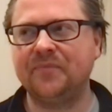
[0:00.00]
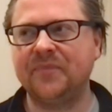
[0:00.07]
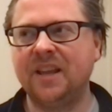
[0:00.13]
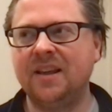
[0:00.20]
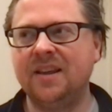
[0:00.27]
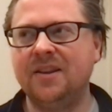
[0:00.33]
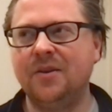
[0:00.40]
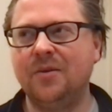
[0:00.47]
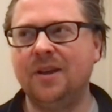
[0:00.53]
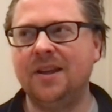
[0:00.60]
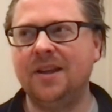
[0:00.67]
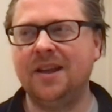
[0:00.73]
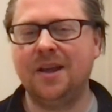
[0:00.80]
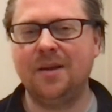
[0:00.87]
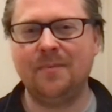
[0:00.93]
you know,
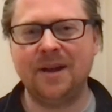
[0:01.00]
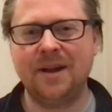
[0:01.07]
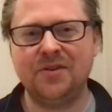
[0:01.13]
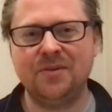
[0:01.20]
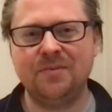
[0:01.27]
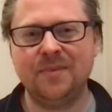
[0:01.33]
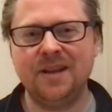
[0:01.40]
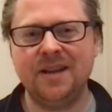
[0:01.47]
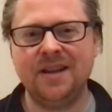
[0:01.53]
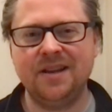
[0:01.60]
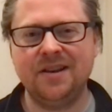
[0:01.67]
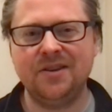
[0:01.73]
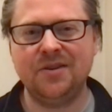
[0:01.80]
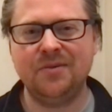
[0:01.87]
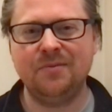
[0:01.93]
imagine me
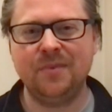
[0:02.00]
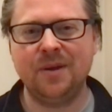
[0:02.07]
and you,